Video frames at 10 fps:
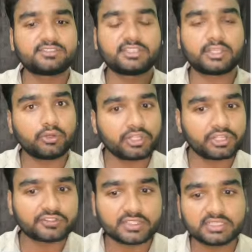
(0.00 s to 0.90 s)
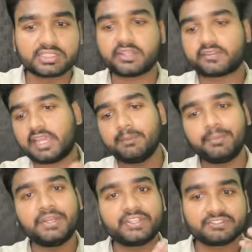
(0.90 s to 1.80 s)
security researchers, and
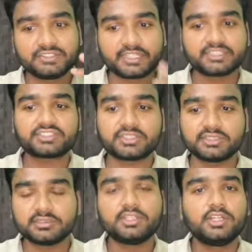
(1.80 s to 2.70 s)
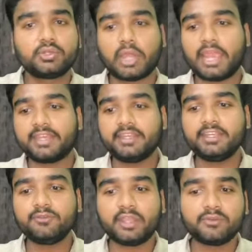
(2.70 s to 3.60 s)
penetration testers to
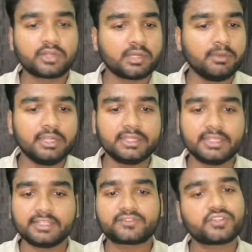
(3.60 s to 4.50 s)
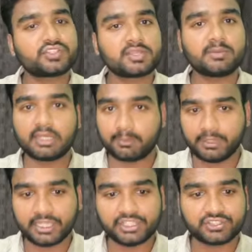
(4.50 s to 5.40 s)
identify vulnerability in a system and
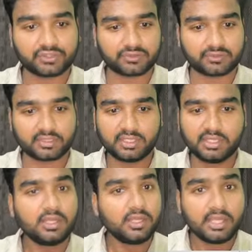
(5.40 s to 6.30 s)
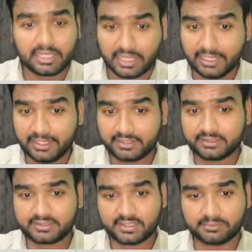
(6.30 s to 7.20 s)
applications. Kali Linux
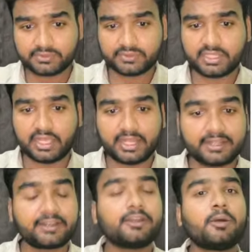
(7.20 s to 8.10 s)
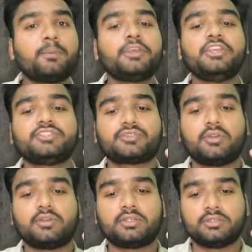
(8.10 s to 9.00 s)
comes with 100 of
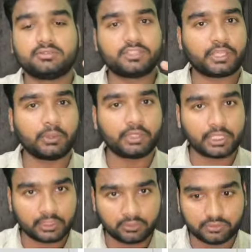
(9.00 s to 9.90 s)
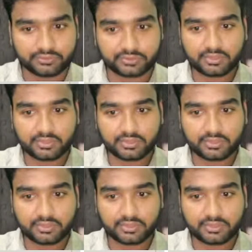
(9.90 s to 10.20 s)
pre-installed security tools